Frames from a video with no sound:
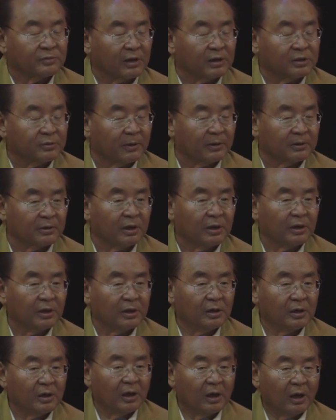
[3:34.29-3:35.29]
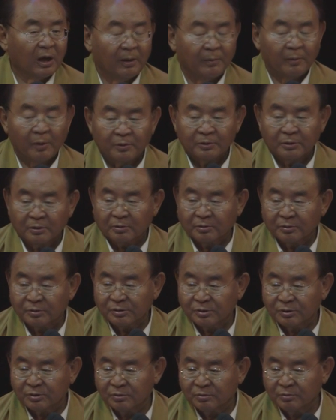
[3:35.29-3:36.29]
That's why the, among the
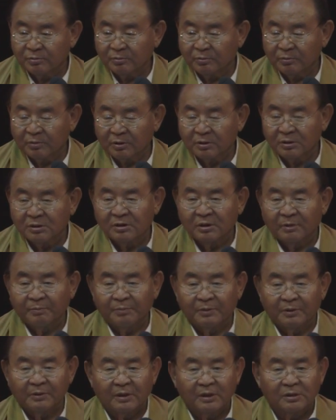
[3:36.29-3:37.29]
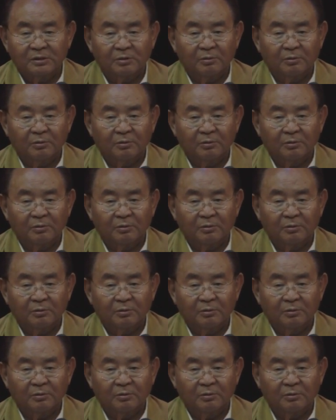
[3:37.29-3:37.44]
Christian contemplatives,